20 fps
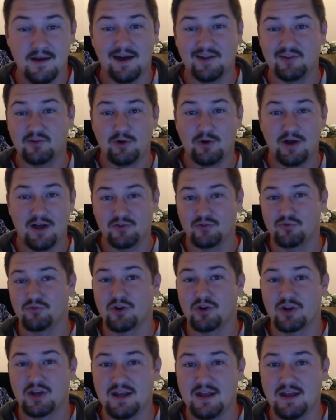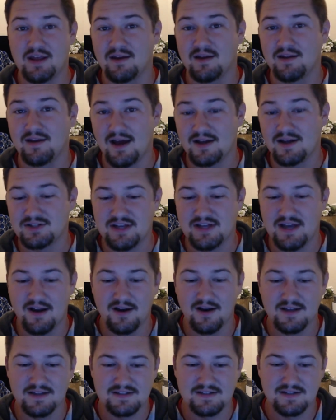as well as rookie Najee
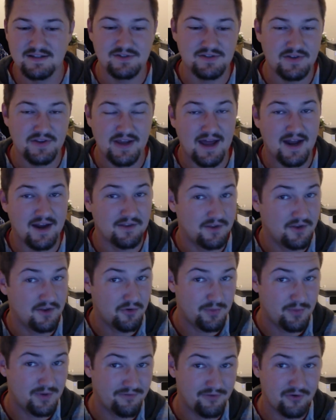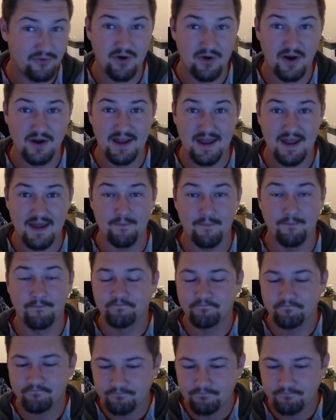Harris. So they got a little bit of a run game.